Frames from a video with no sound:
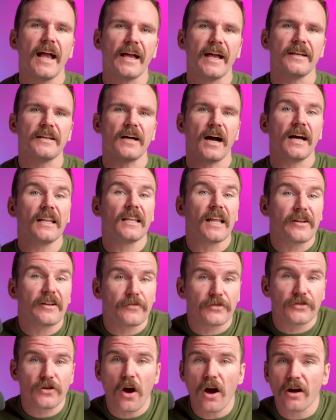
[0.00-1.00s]
and I
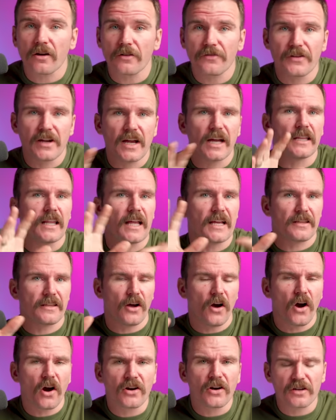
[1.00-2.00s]
like photography. I like
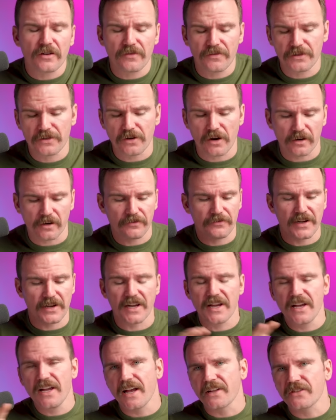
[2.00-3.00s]
the art of photography.